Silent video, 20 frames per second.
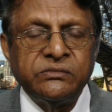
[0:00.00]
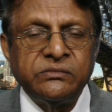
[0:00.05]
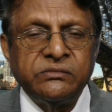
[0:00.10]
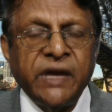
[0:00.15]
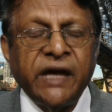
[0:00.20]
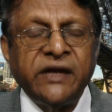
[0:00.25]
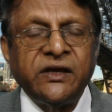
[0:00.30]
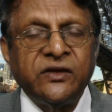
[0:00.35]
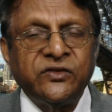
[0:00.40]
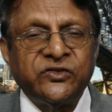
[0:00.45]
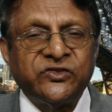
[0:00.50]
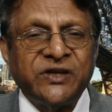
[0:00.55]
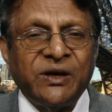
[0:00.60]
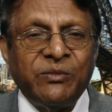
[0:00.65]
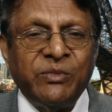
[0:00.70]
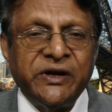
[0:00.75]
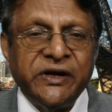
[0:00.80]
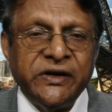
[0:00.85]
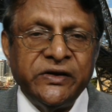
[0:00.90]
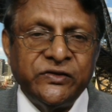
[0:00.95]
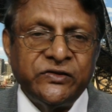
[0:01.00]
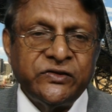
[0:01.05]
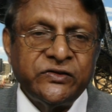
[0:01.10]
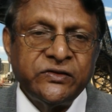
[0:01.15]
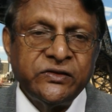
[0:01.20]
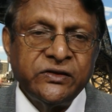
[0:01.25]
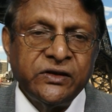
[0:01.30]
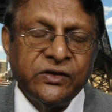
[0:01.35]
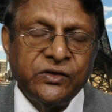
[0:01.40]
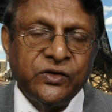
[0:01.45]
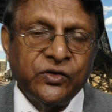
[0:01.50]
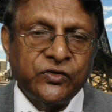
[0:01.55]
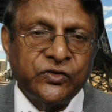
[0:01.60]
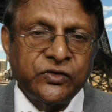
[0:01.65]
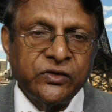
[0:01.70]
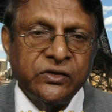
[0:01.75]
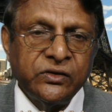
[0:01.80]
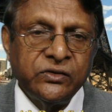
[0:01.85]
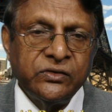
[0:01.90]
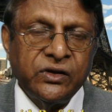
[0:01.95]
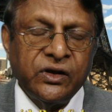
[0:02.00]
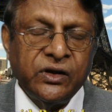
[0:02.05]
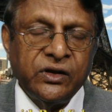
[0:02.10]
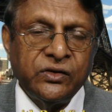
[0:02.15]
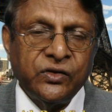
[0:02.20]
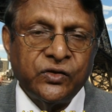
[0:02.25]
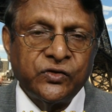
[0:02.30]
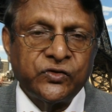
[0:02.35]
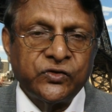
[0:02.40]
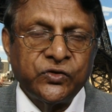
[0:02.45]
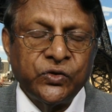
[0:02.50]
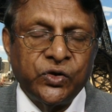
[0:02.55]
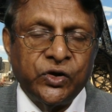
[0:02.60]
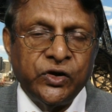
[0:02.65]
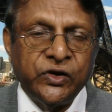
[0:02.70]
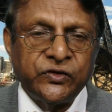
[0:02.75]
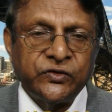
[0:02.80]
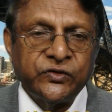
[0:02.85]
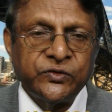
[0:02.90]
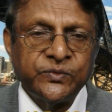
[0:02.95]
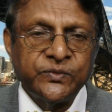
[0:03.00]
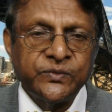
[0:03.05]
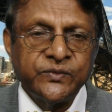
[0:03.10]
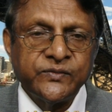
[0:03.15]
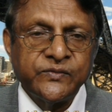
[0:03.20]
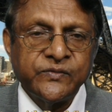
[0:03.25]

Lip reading: making summaries in your stories.